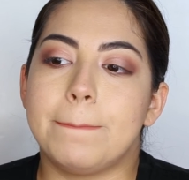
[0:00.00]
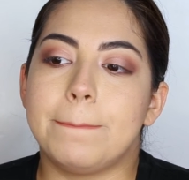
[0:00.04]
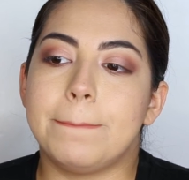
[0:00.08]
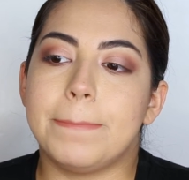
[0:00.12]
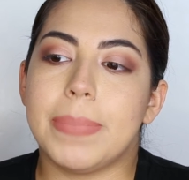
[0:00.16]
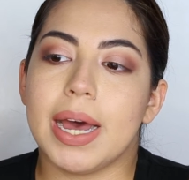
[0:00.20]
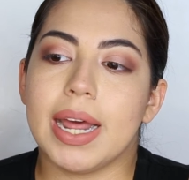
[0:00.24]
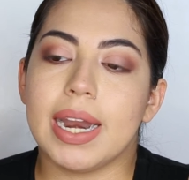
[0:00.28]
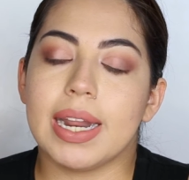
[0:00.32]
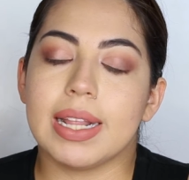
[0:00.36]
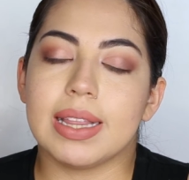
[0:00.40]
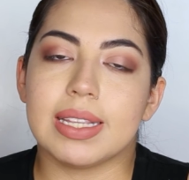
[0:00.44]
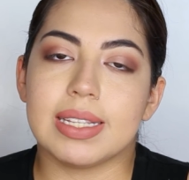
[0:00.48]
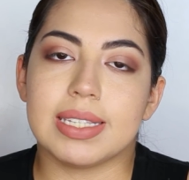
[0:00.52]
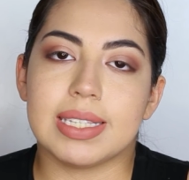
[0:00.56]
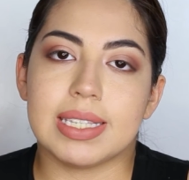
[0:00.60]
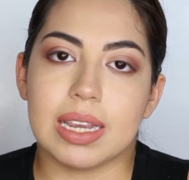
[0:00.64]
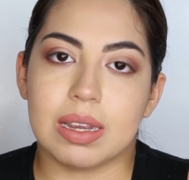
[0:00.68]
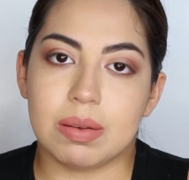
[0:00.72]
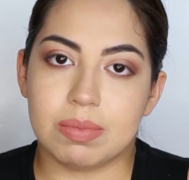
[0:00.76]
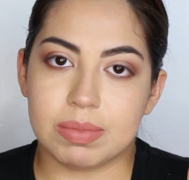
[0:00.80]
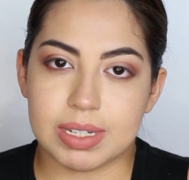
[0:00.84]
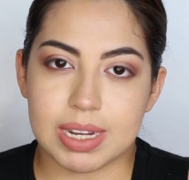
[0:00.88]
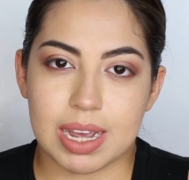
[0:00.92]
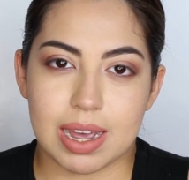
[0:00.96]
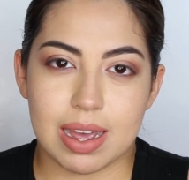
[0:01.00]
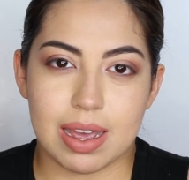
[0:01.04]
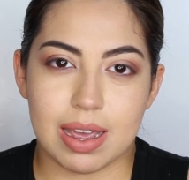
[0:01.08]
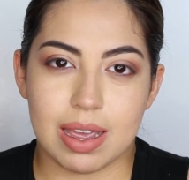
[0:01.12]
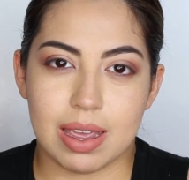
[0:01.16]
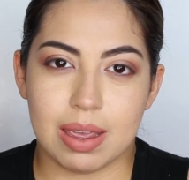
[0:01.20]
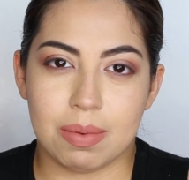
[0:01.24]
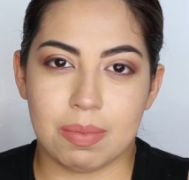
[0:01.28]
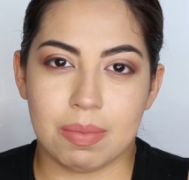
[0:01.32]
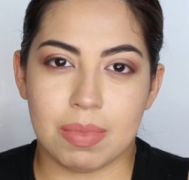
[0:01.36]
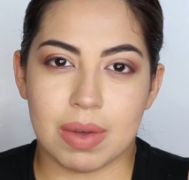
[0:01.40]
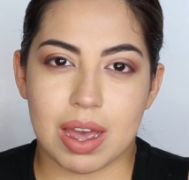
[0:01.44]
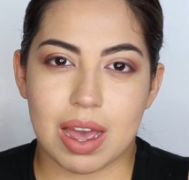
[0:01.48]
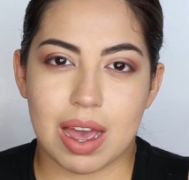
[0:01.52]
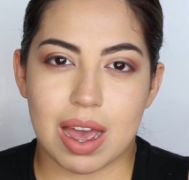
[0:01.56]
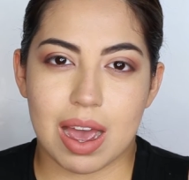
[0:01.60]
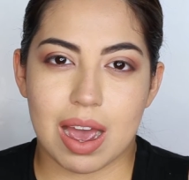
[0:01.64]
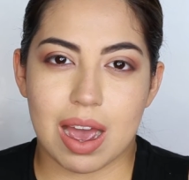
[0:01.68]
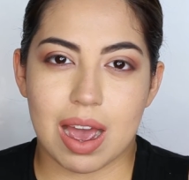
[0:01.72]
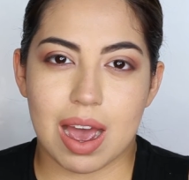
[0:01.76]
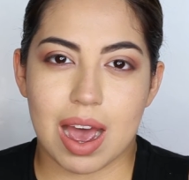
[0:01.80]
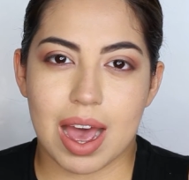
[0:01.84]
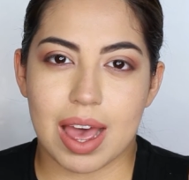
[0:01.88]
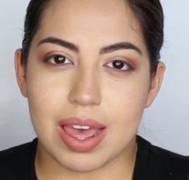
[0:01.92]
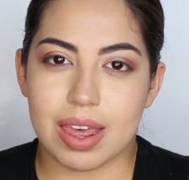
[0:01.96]
But at the same time,
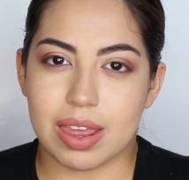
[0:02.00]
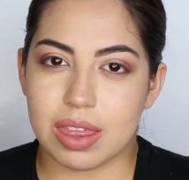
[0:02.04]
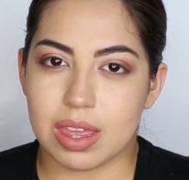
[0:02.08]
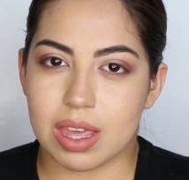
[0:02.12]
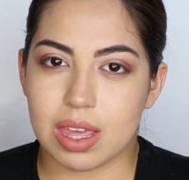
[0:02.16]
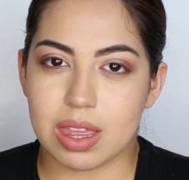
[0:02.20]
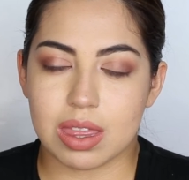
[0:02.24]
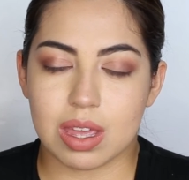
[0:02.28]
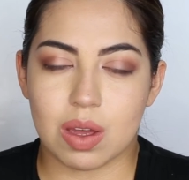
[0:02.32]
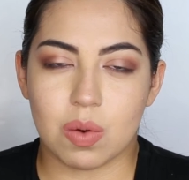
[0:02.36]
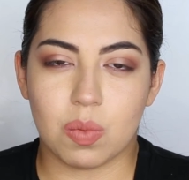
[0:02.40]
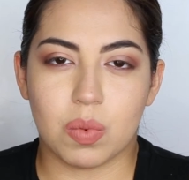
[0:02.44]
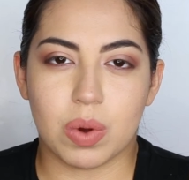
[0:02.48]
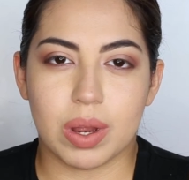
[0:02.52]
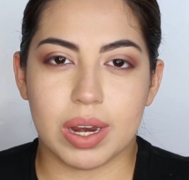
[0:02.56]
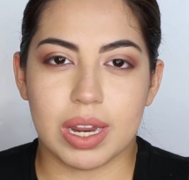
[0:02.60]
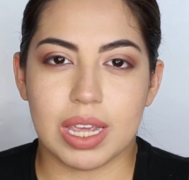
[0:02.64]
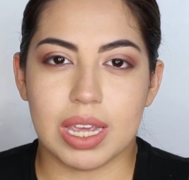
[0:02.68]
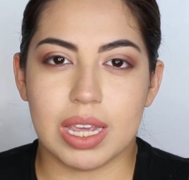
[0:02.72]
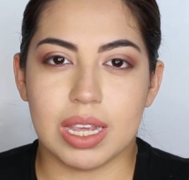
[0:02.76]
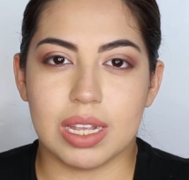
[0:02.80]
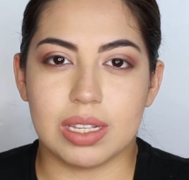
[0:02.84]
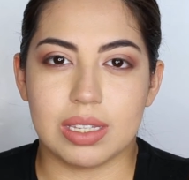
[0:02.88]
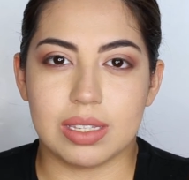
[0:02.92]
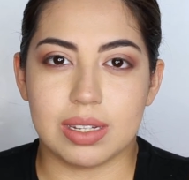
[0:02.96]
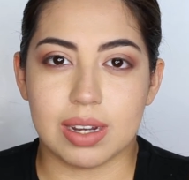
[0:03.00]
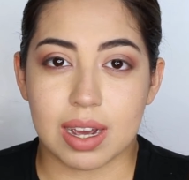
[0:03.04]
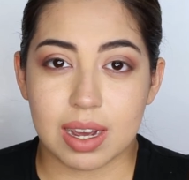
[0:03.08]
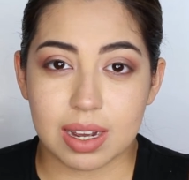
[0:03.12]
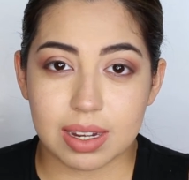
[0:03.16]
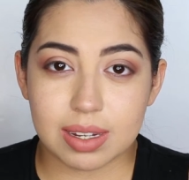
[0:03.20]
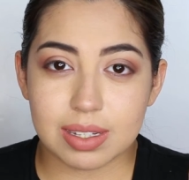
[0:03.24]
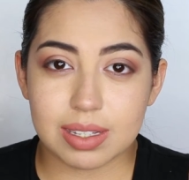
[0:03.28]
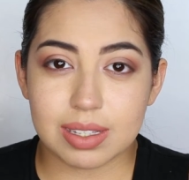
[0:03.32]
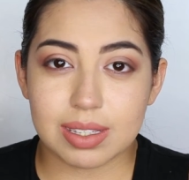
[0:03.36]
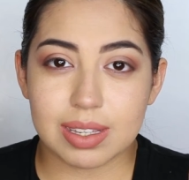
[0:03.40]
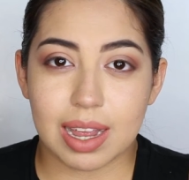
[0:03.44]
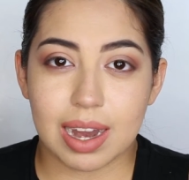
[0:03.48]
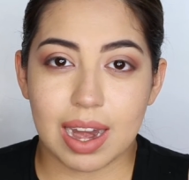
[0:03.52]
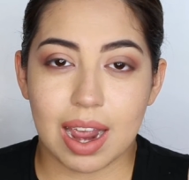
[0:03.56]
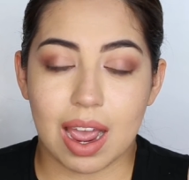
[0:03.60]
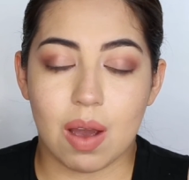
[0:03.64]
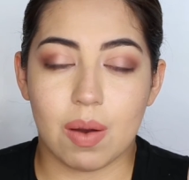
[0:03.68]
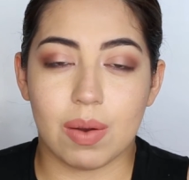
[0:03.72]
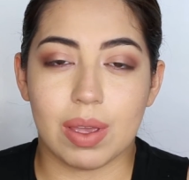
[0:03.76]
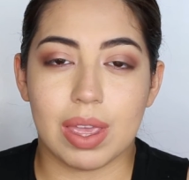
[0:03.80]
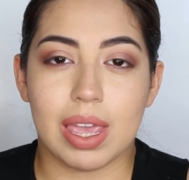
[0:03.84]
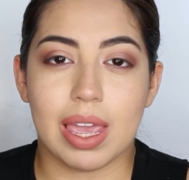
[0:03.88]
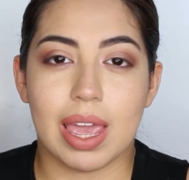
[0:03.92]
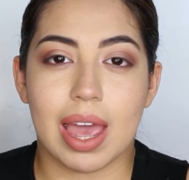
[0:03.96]
I think that what he does and
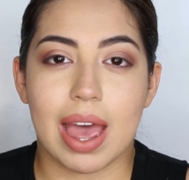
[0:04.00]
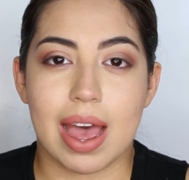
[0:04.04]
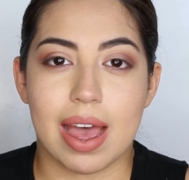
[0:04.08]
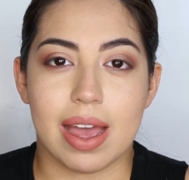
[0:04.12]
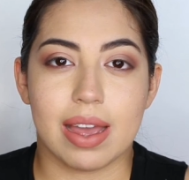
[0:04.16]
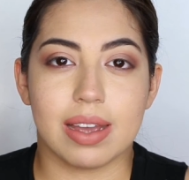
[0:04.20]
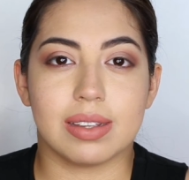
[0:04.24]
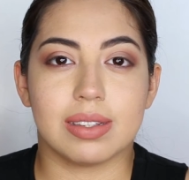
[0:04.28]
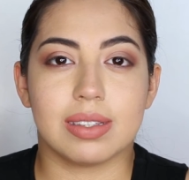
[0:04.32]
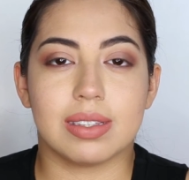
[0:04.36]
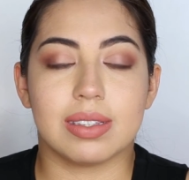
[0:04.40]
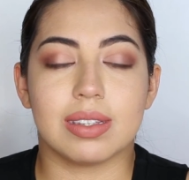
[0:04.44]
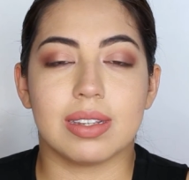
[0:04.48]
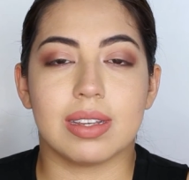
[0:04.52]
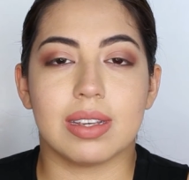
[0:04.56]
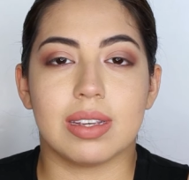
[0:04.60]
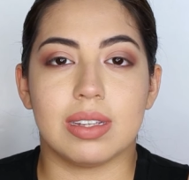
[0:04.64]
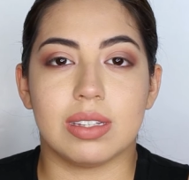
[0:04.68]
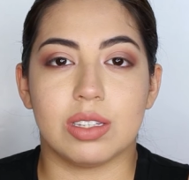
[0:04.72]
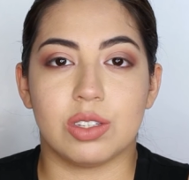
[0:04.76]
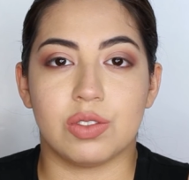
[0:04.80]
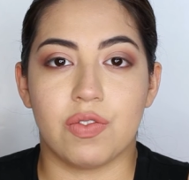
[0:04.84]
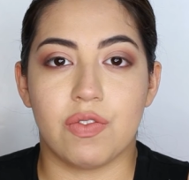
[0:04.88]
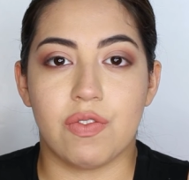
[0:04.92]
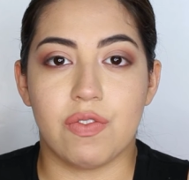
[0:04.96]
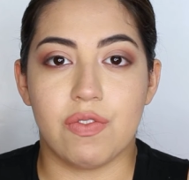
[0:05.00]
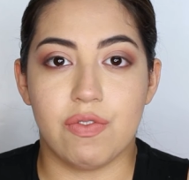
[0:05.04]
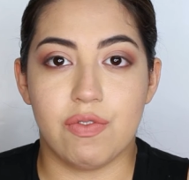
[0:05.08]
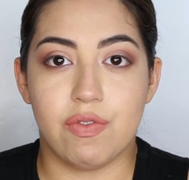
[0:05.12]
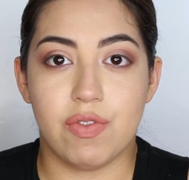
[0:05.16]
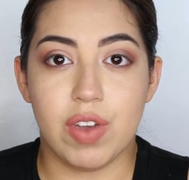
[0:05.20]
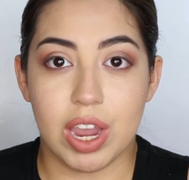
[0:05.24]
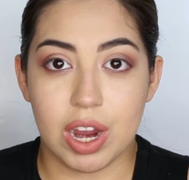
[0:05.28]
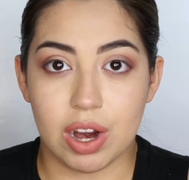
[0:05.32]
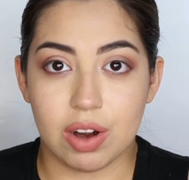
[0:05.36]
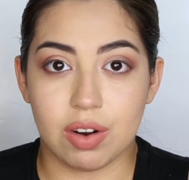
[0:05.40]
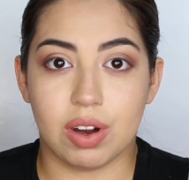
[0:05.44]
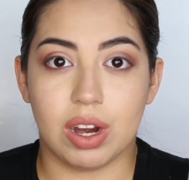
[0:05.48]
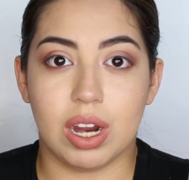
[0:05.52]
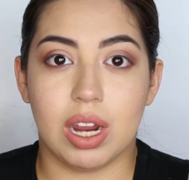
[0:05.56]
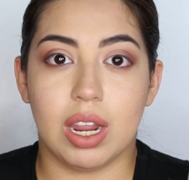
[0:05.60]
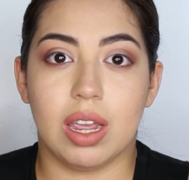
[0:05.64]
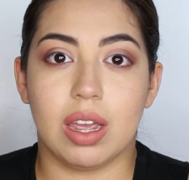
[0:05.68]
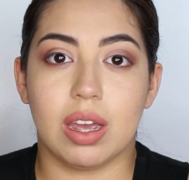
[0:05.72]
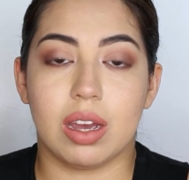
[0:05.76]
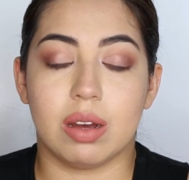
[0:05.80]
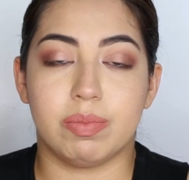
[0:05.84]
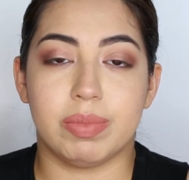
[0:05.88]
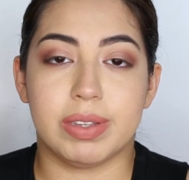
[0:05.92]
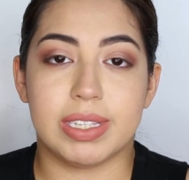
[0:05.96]
how he acts is
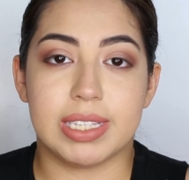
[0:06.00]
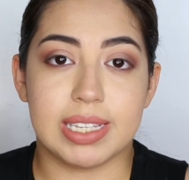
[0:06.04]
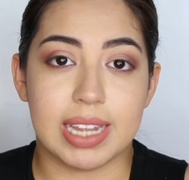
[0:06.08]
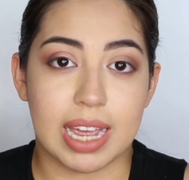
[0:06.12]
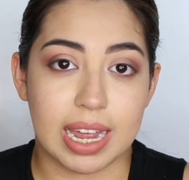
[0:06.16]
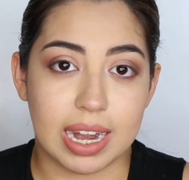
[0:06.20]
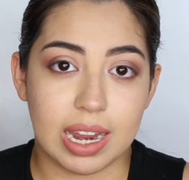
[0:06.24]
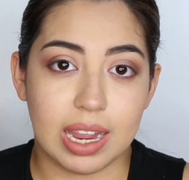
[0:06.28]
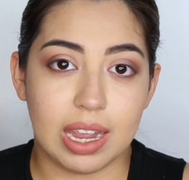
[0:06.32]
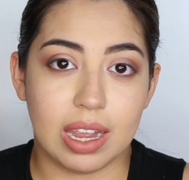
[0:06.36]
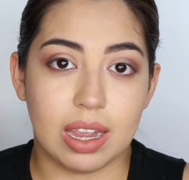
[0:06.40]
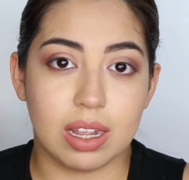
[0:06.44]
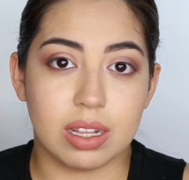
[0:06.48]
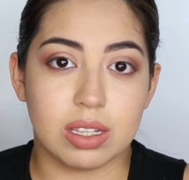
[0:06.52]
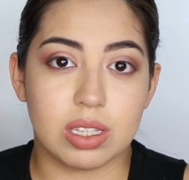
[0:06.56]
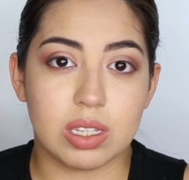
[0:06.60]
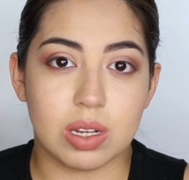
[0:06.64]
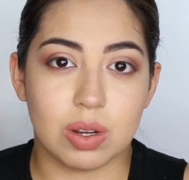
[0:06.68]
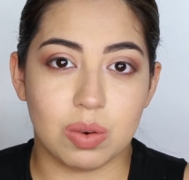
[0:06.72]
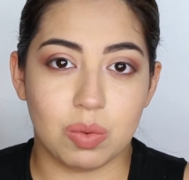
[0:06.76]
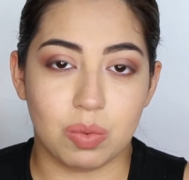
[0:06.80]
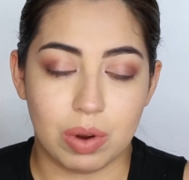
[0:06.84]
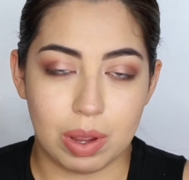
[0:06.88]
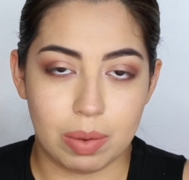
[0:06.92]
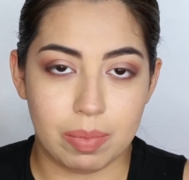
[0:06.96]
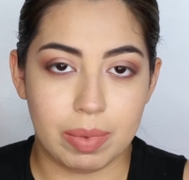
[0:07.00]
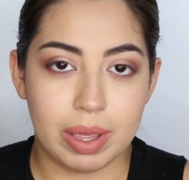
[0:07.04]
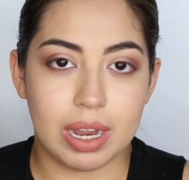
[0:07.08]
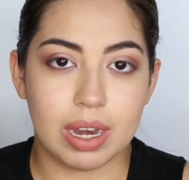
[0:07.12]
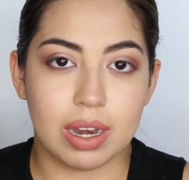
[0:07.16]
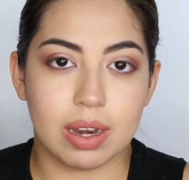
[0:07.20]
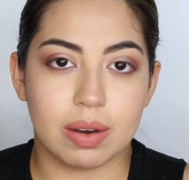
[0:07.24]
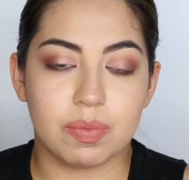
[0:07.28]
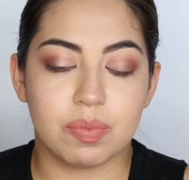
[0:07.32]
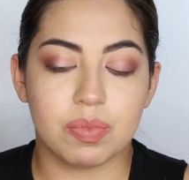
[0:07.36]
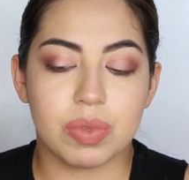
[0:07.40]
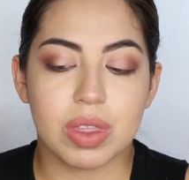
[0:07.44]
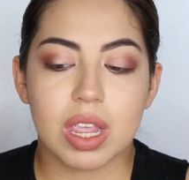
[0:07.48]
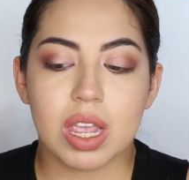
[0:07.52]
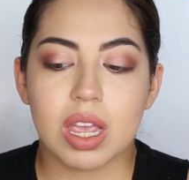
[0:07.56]
very upsetting to women.